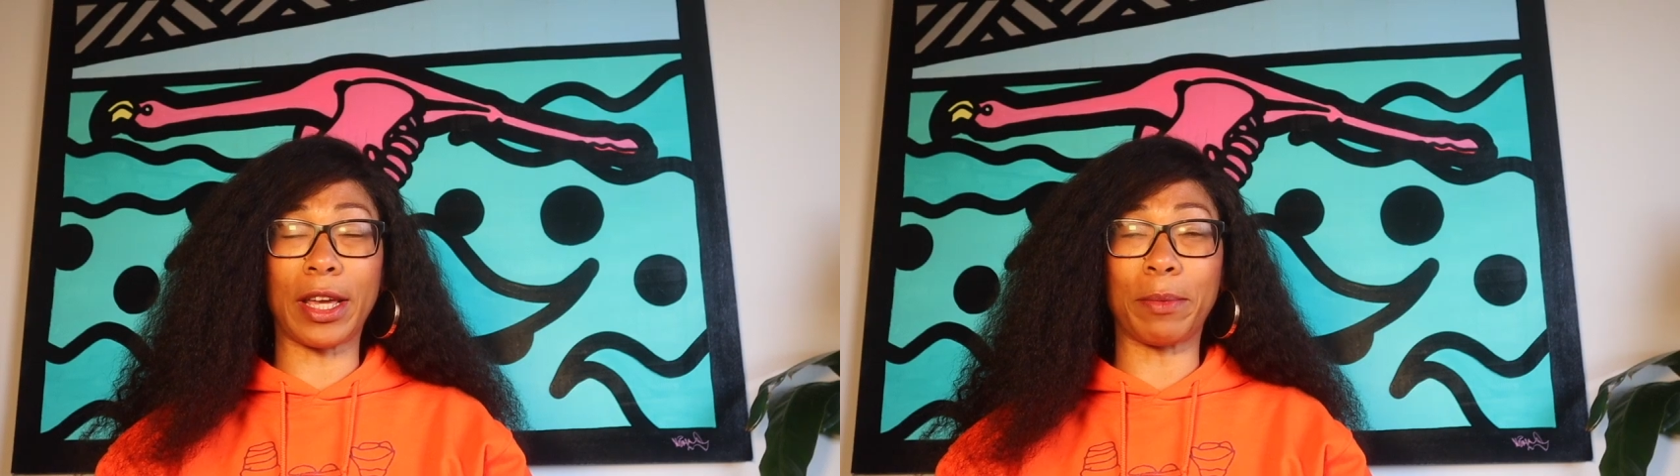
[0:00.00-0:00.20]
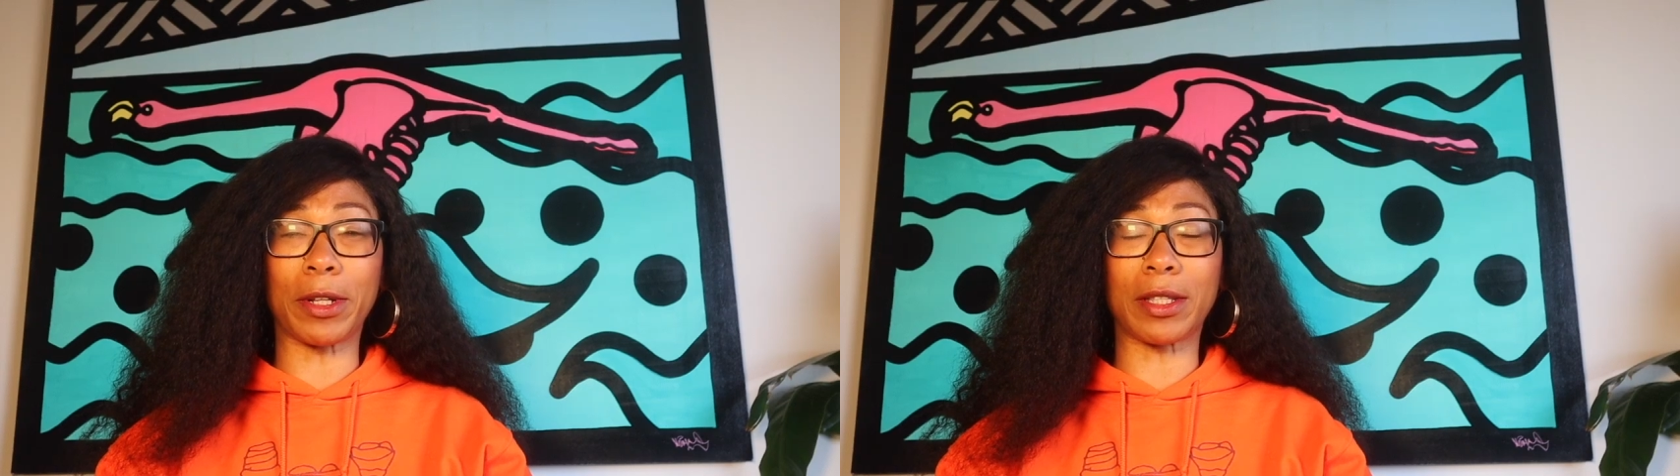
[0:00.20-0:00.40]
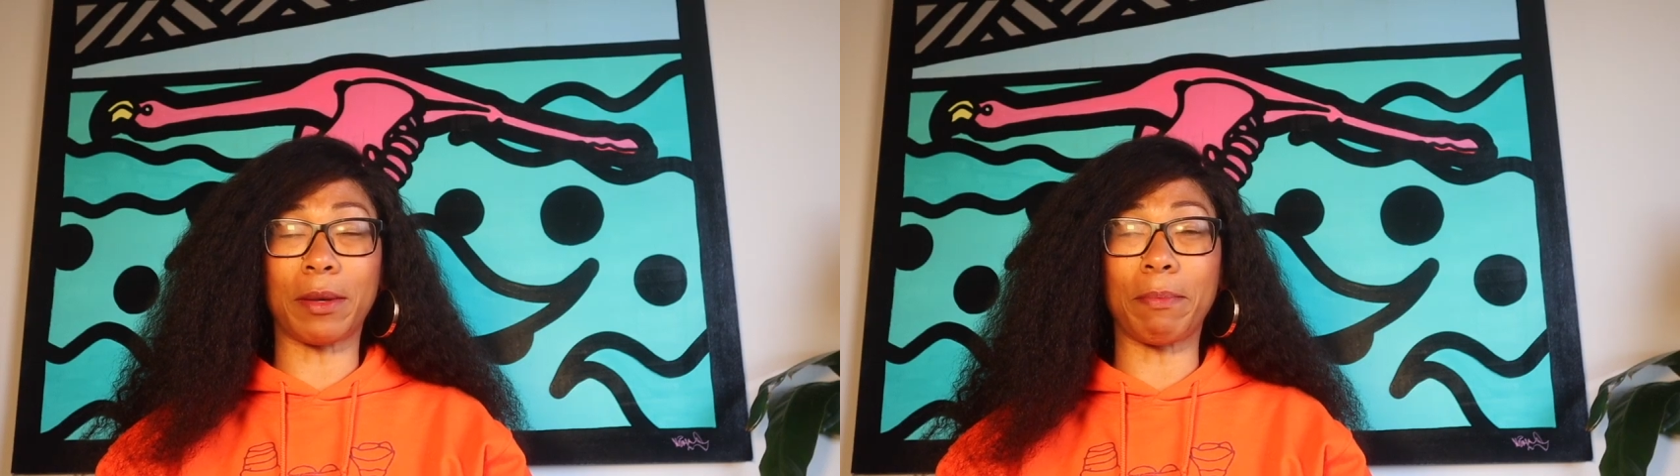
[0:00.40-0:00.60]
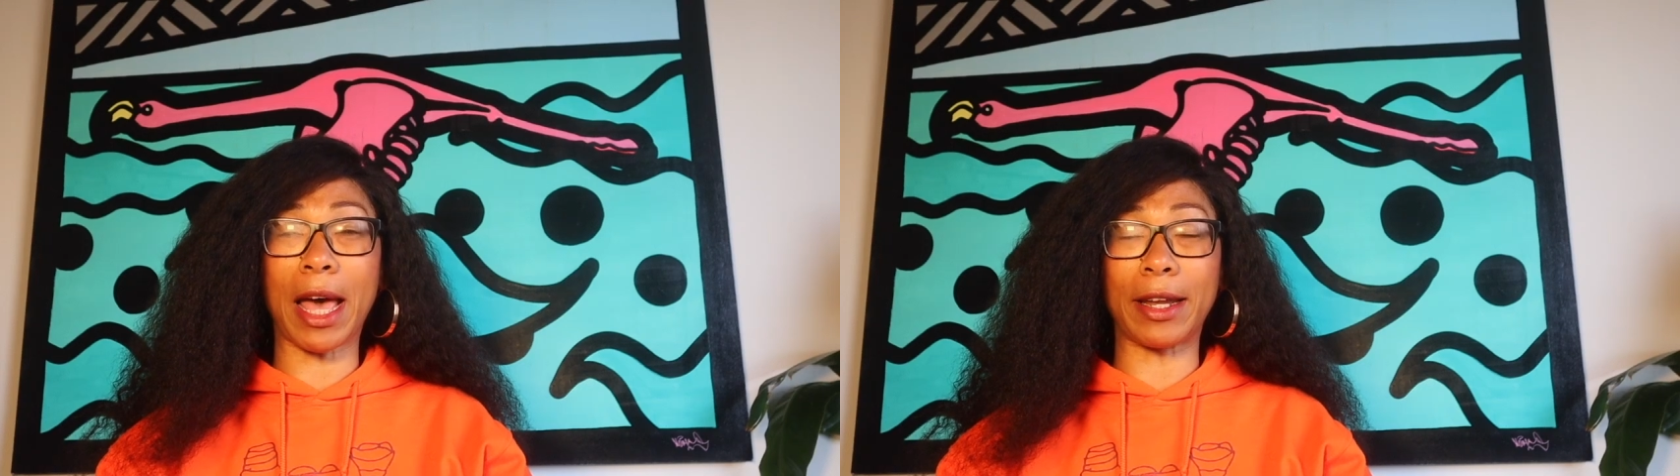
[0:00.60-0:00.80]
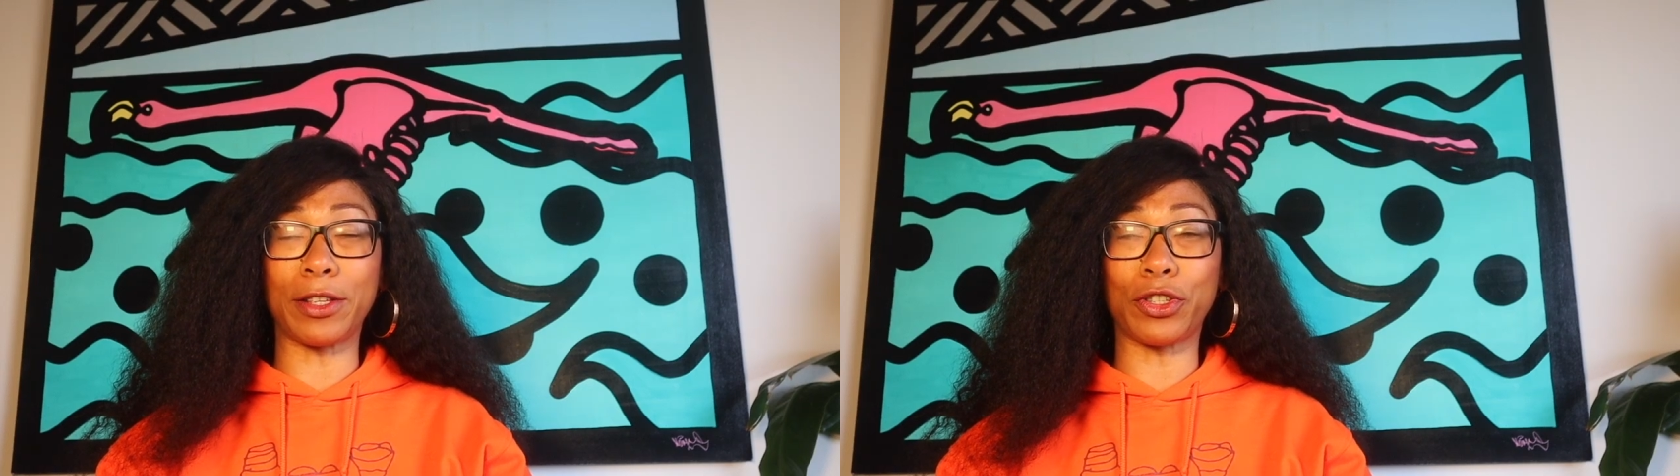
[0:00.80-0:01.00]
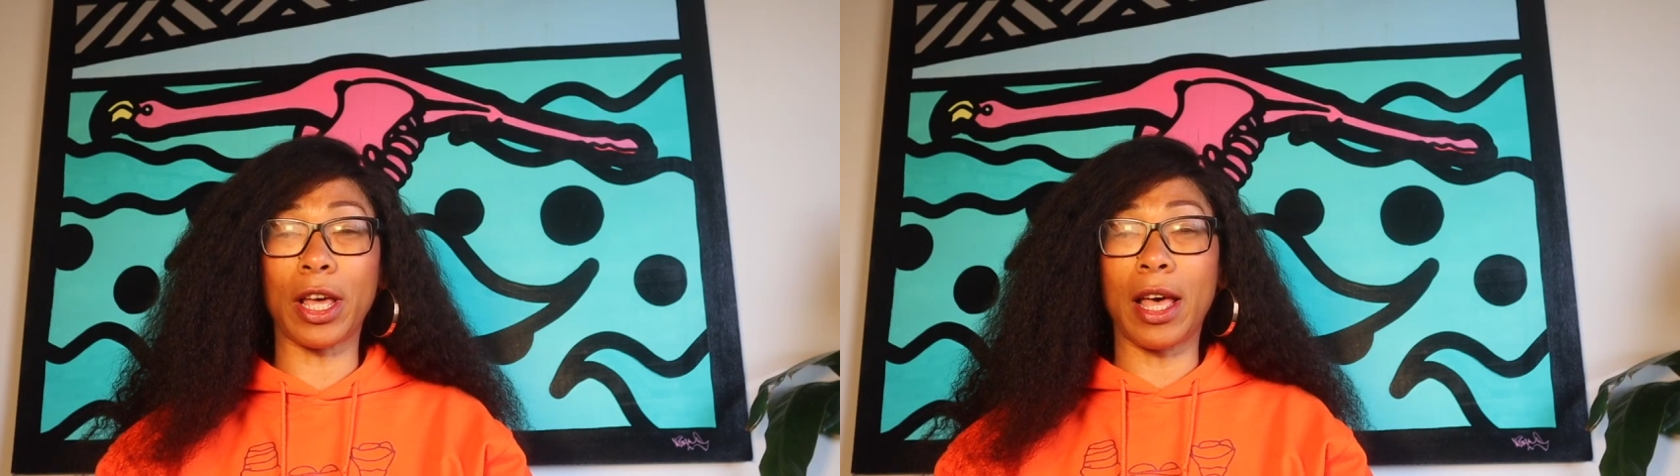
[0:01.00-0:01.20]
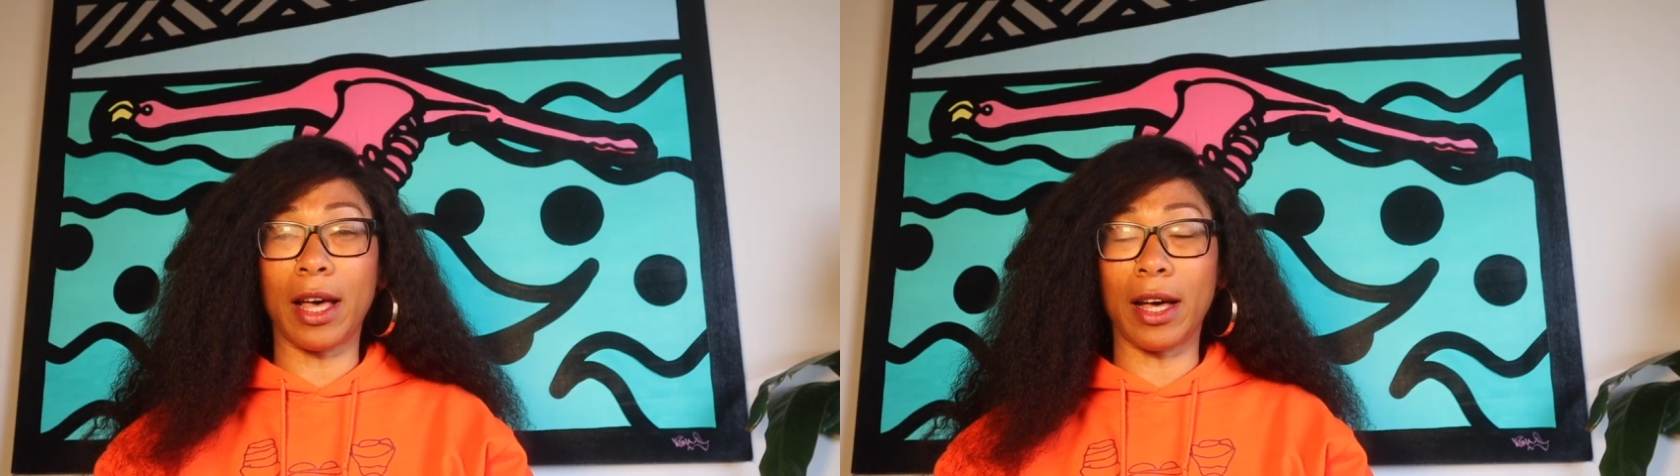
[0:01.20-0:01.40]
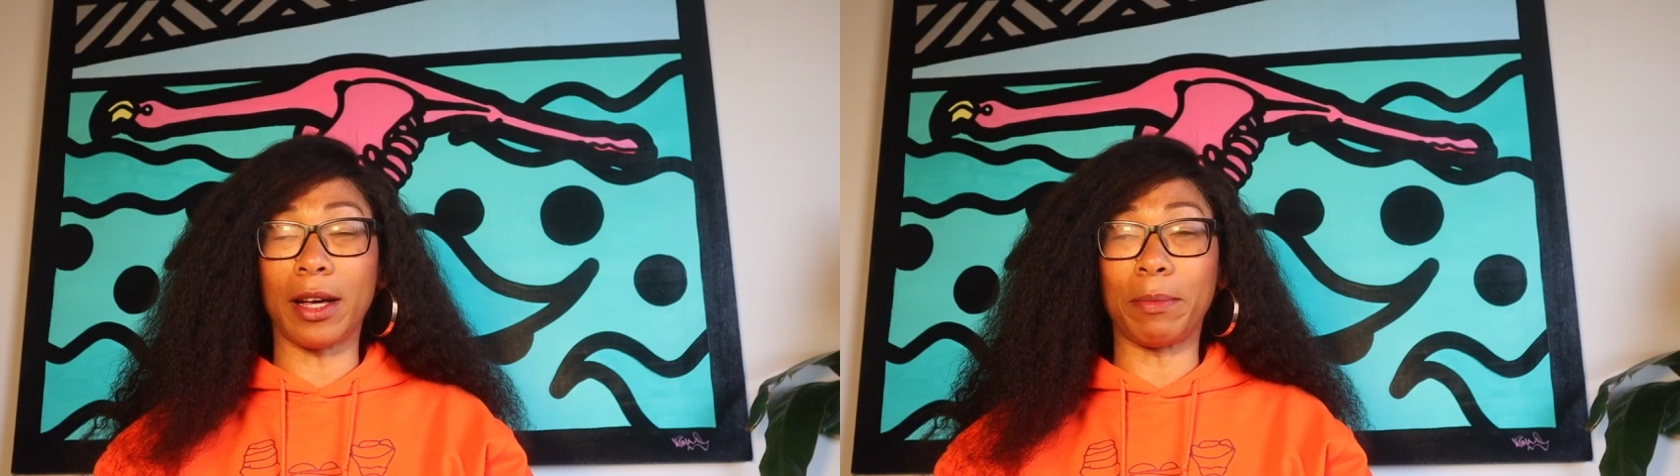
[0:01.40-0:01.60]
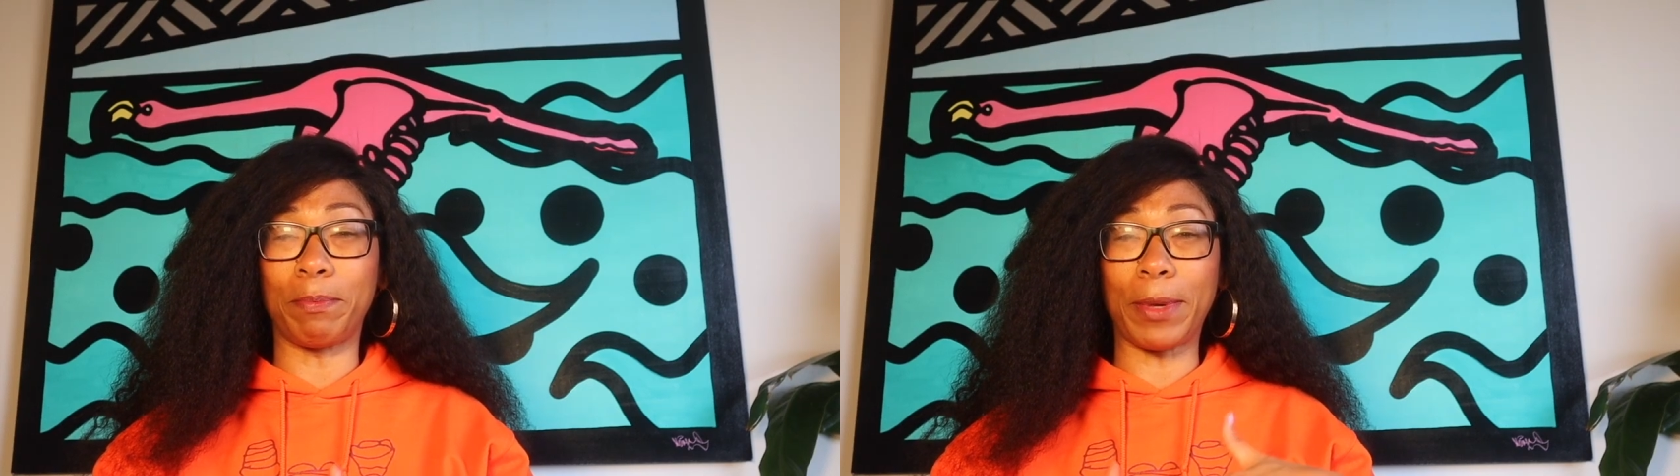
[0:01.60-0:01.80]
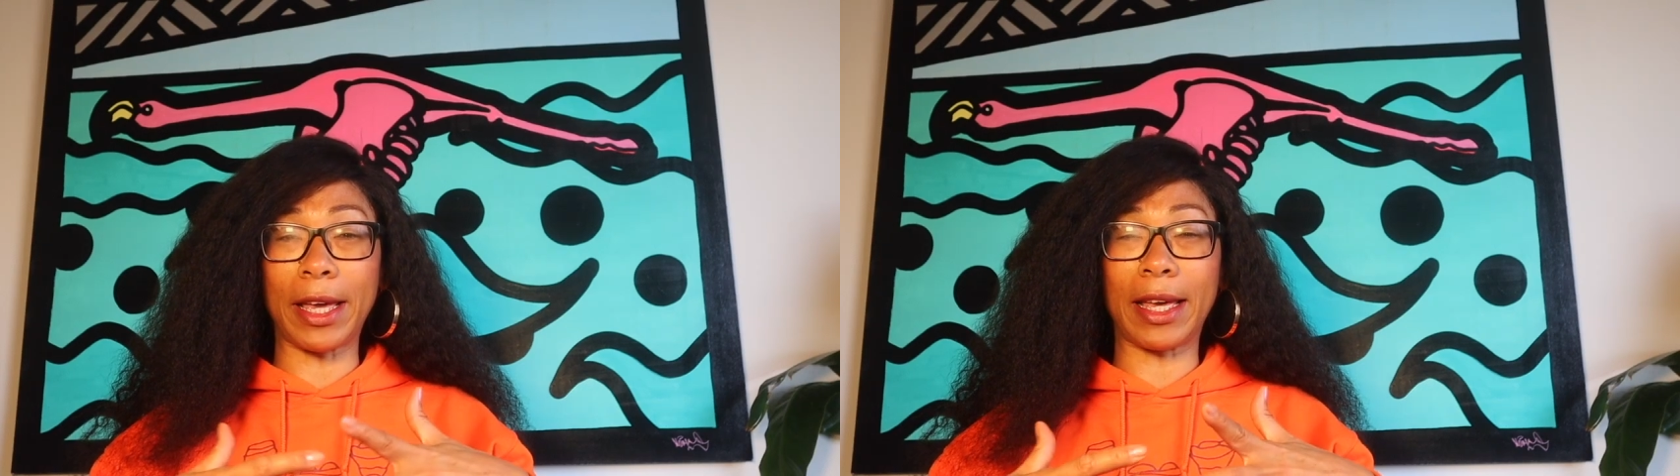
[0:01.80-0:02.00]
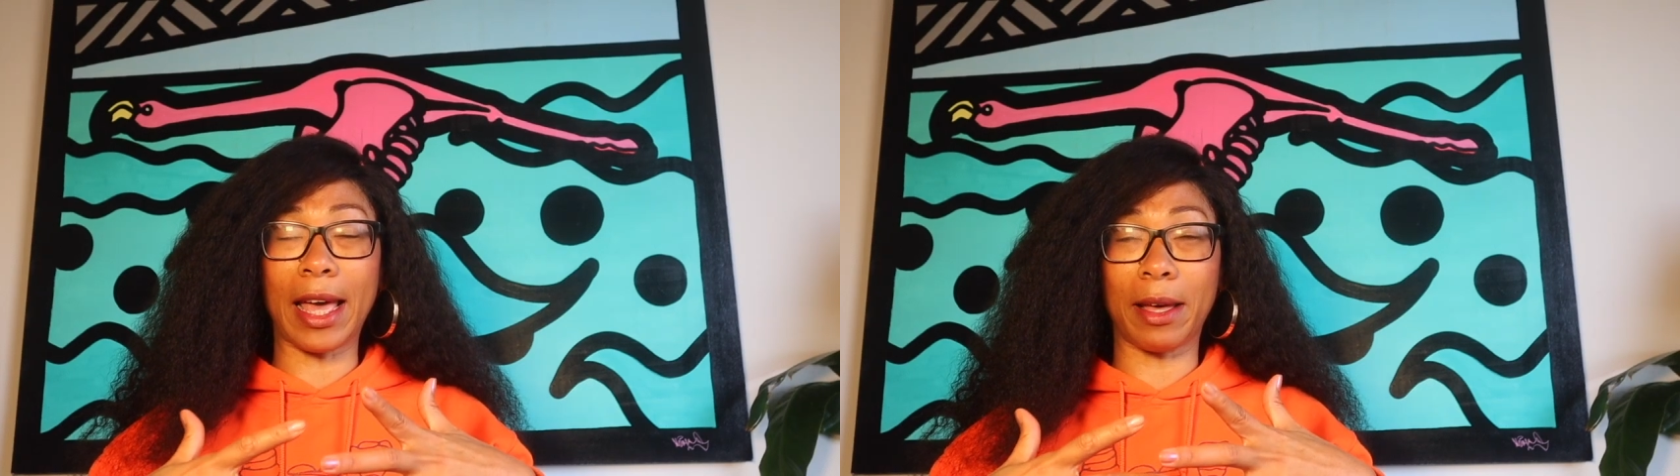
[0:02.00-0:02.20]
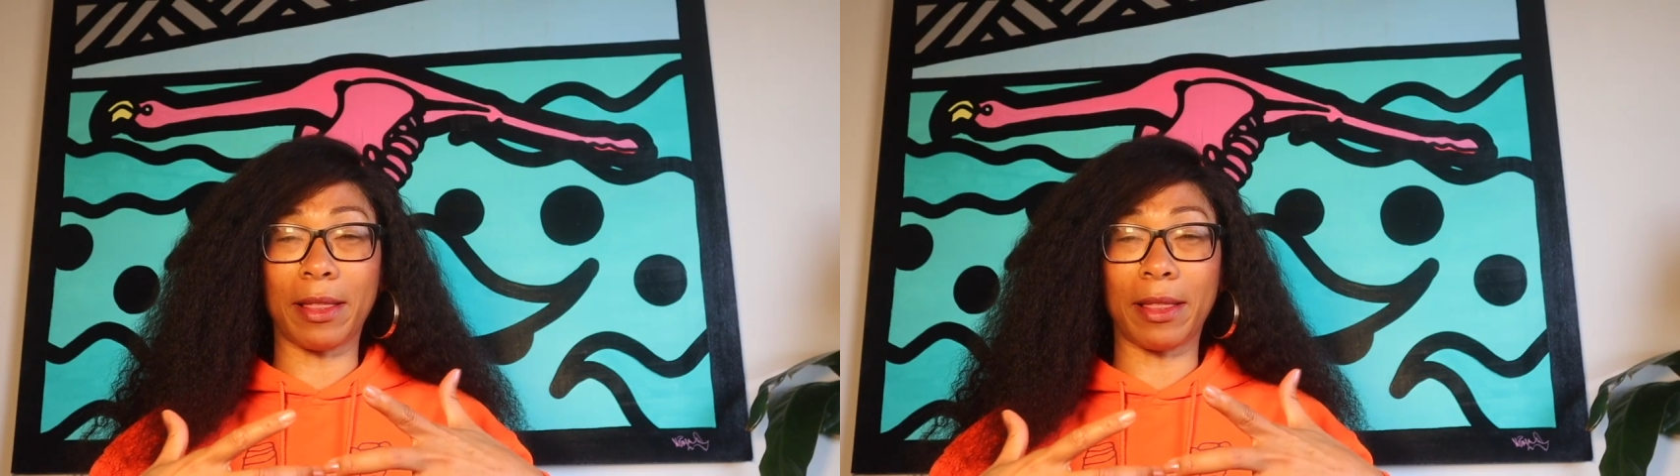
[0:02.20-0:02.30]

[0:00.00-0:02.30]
able to manage a big,